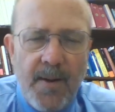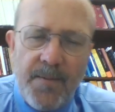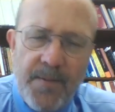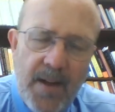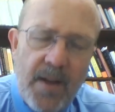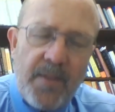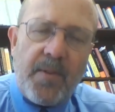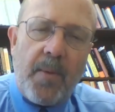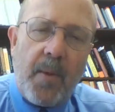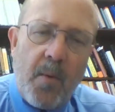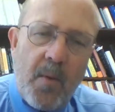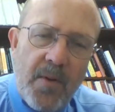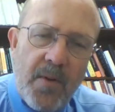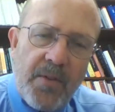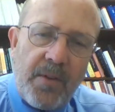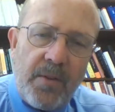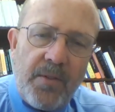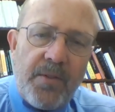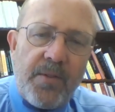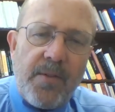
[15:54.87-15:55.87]
That's something we're
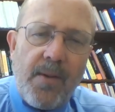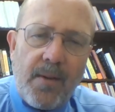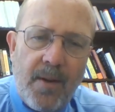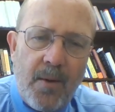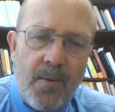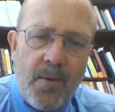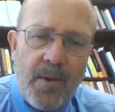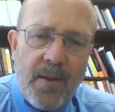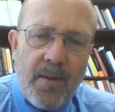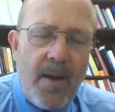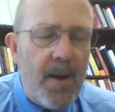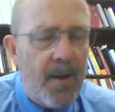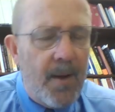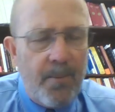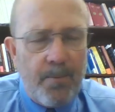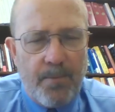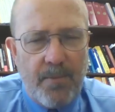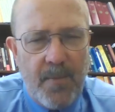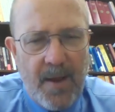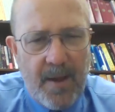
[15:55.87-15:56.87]
still struggling with.
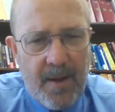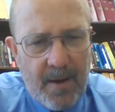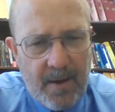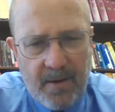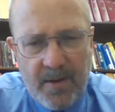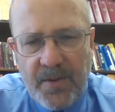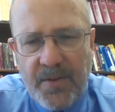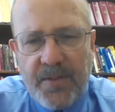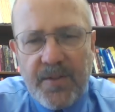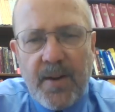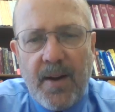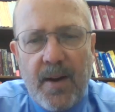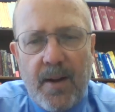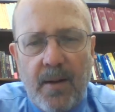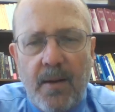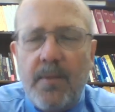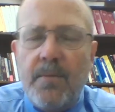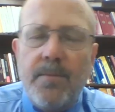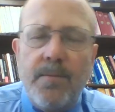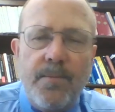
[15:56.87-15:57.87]

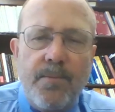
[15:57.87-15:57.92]
Aristotle,